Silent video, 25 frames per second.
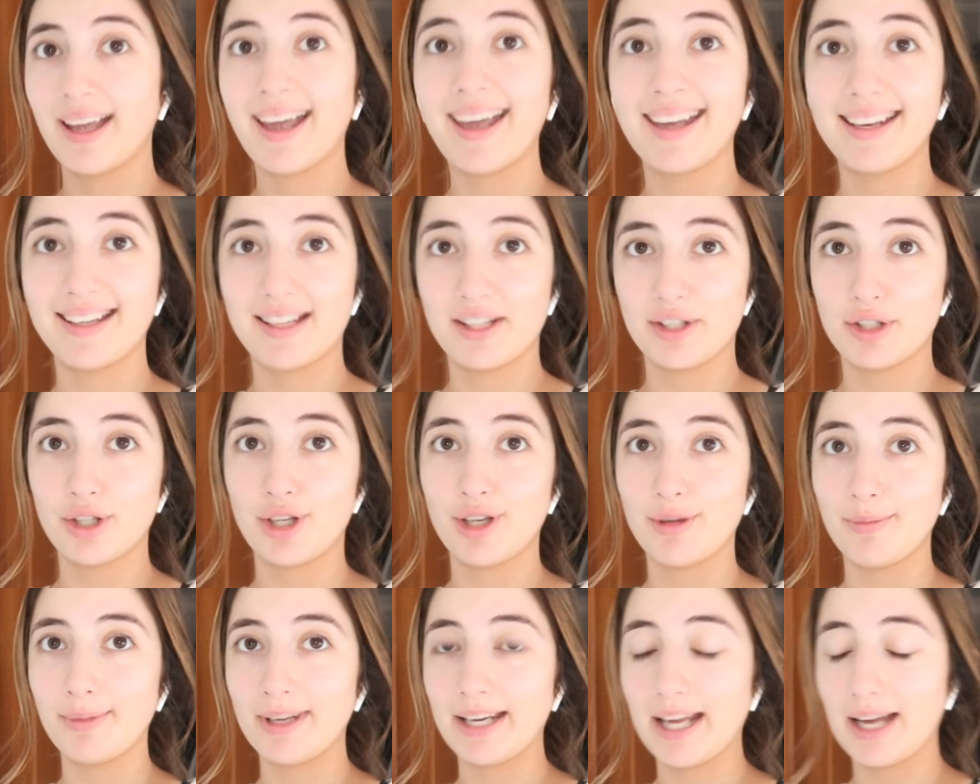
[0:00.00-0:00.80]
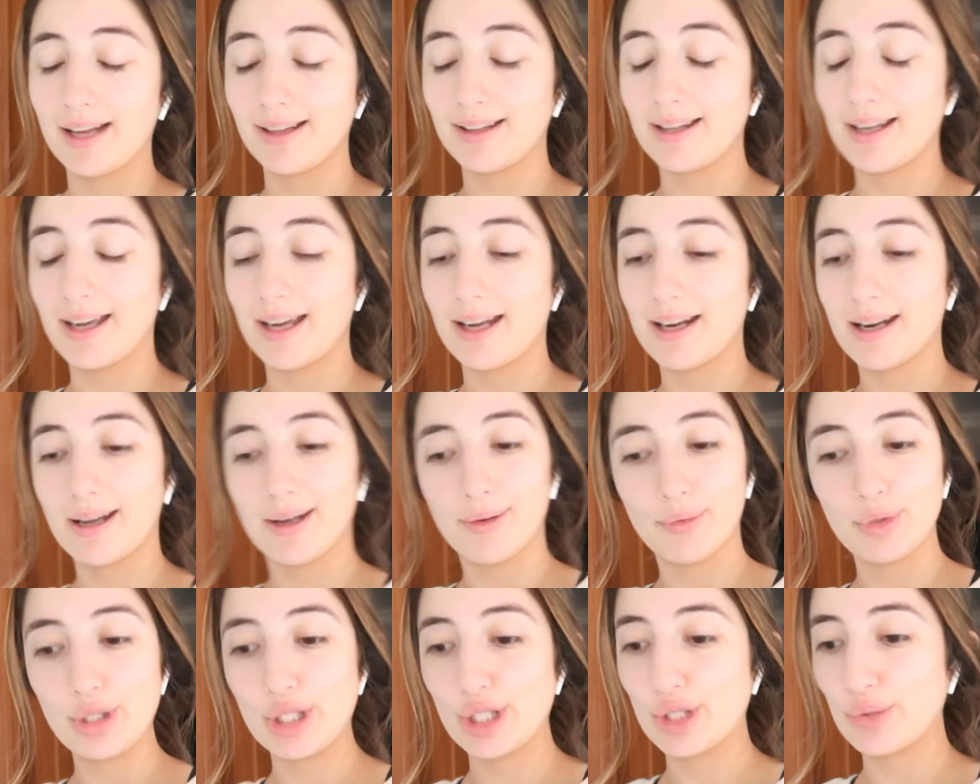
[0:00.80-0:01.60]
It is humid out there and
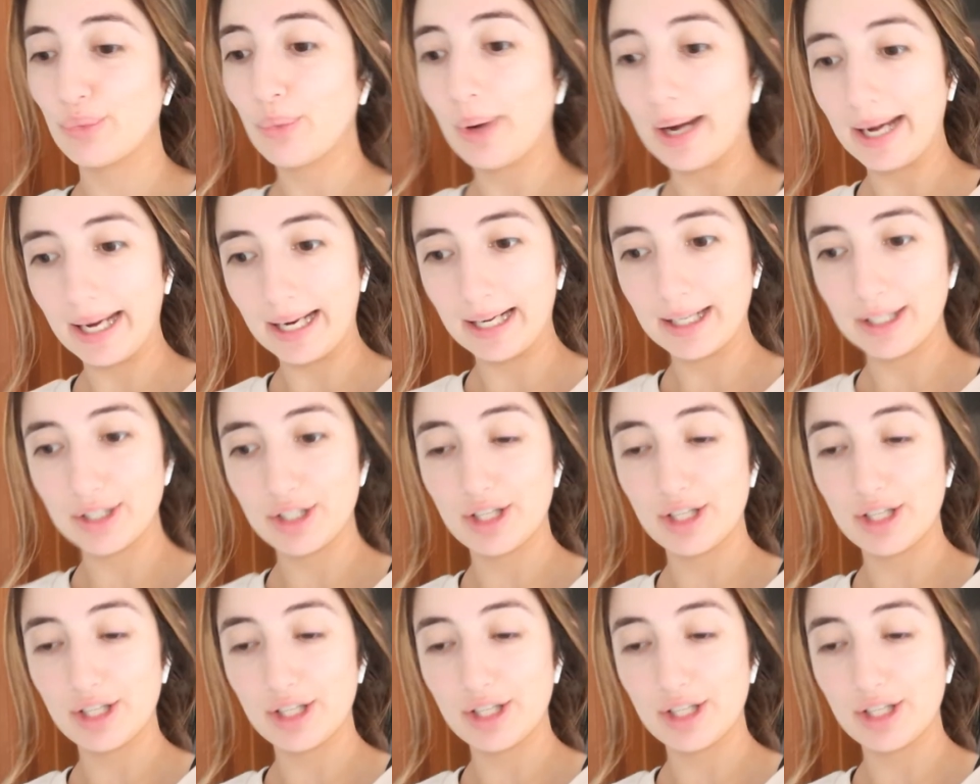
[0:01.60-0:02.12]
I was sweating.